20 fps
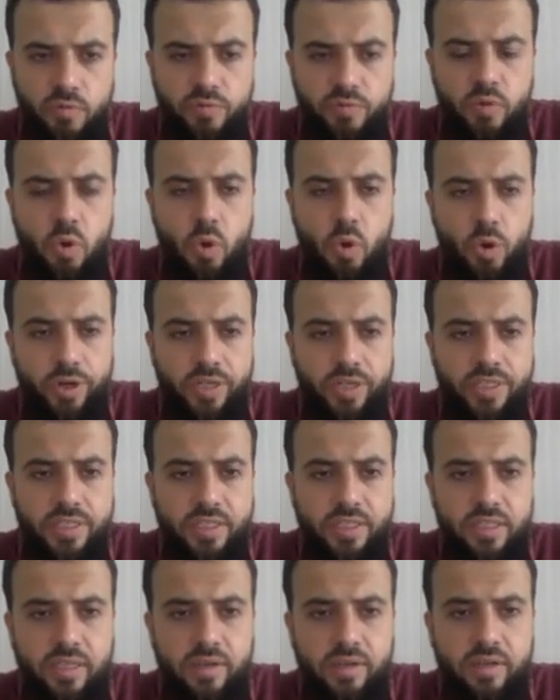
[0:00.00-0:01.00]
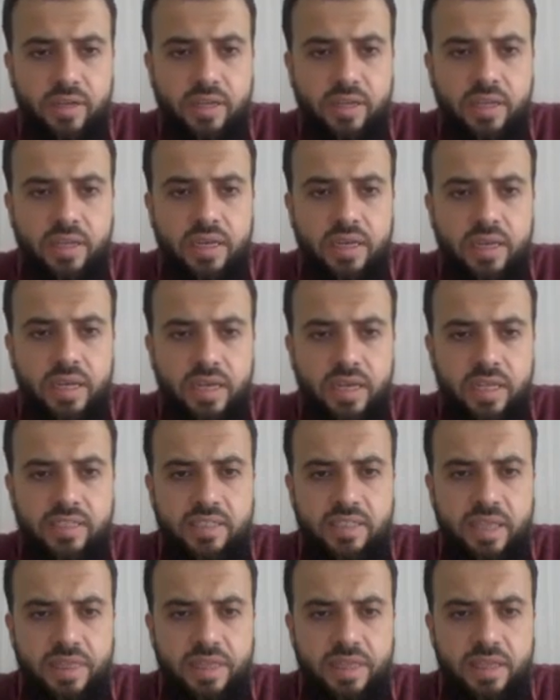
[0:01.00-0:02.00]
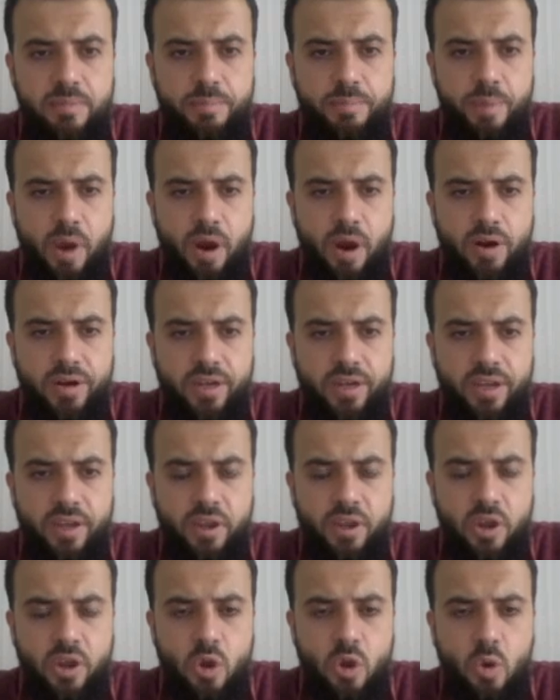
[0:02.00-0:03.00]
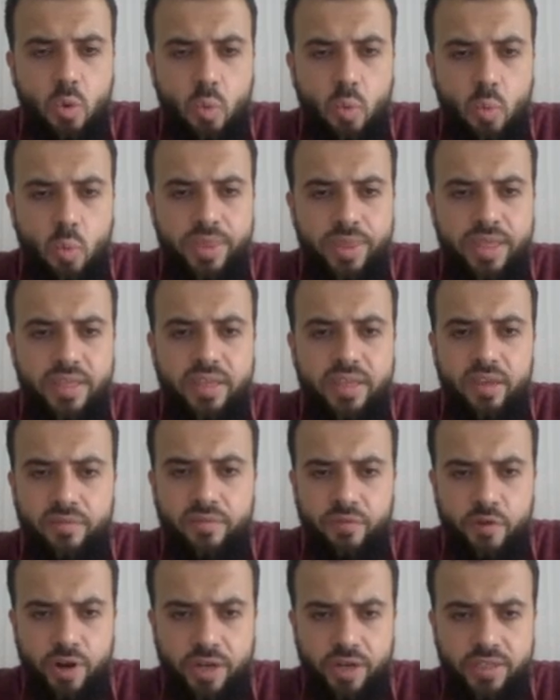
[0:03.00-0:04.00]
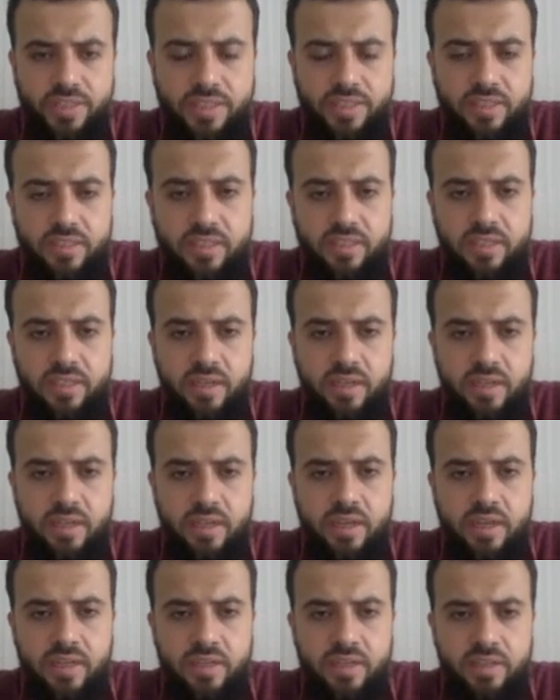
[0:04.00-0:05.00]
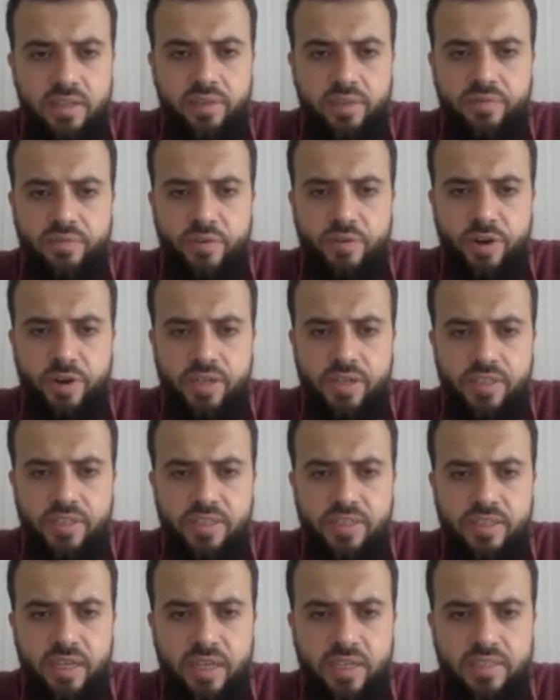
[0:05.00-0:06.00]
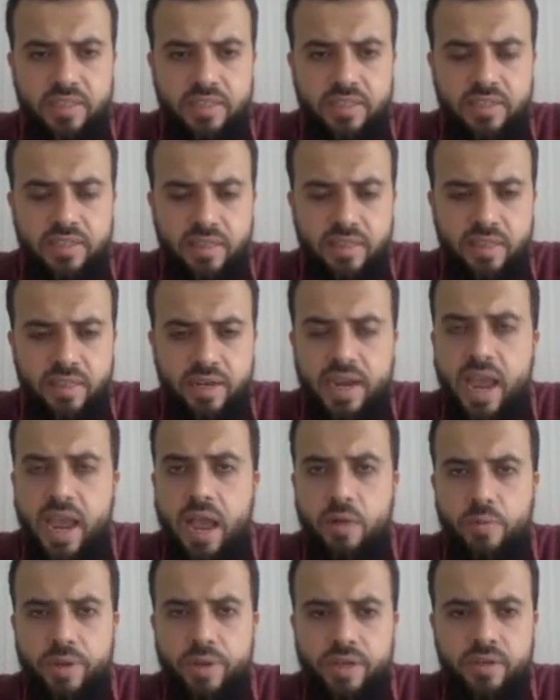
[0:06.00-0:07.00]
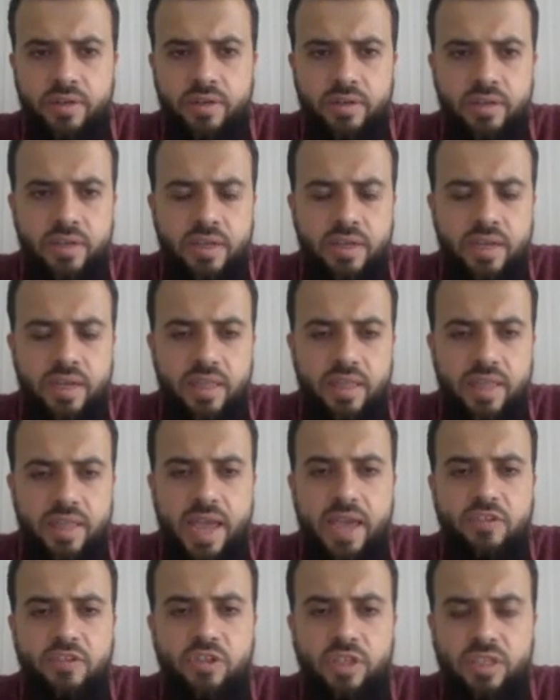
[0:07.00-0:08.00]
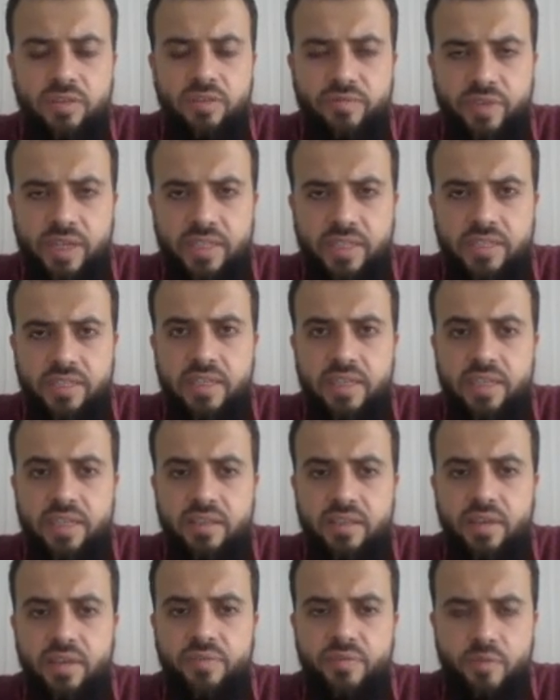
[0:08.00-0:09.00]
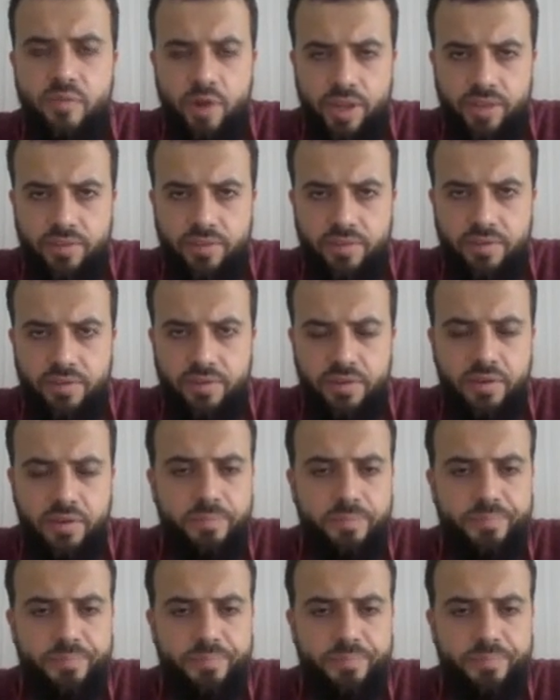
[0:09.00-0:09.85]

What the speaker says: of course, is a theme park with a difference. Difference is the noun, the adjective is different.